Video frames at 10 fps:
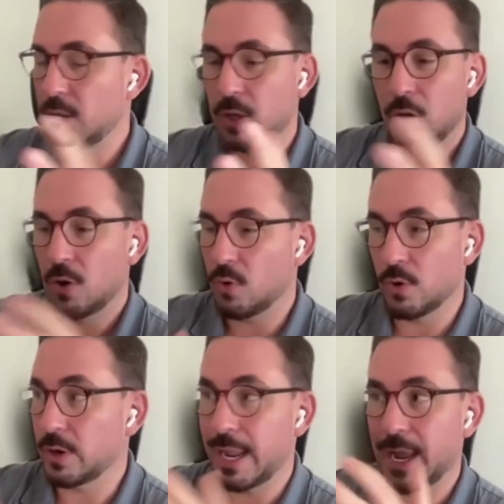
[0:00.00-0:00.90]
robot
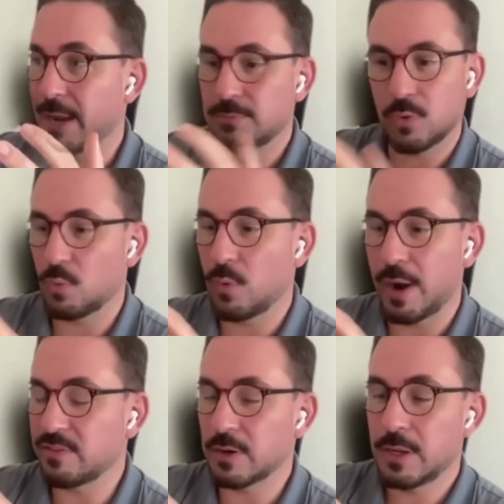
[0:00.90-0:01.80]
or
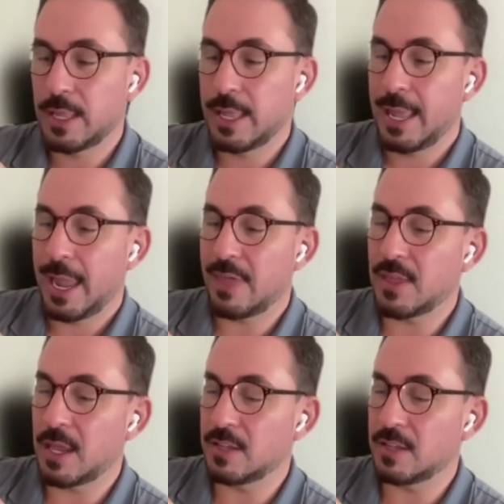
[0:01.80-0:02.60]
AI or whatever.